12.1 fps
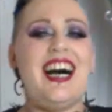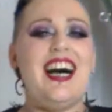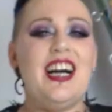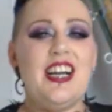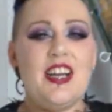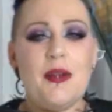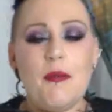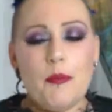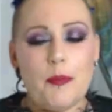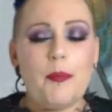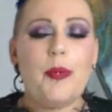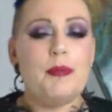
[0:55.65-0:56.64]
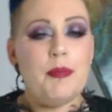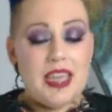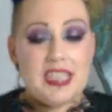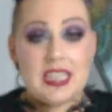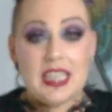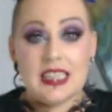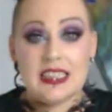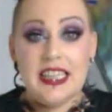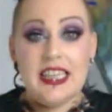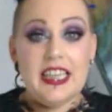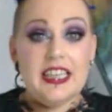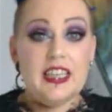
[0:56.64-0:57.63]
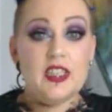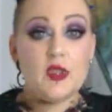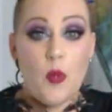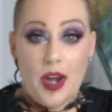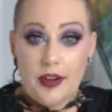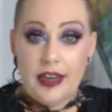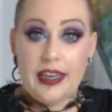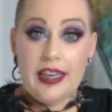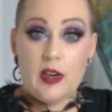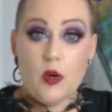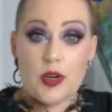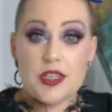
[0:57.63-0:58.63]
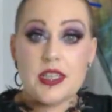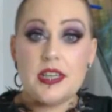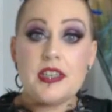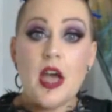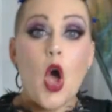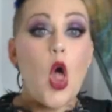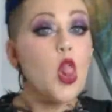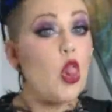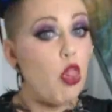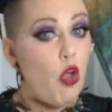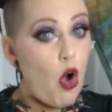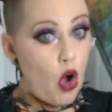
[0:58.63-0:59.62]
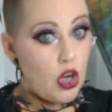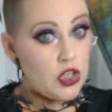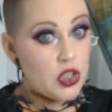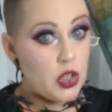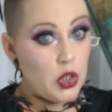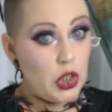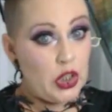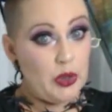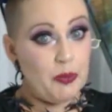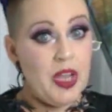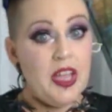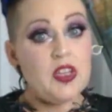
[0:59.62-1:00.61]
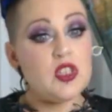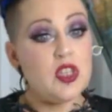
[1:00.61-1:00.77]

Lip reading: but basically it is wearing a corset long term,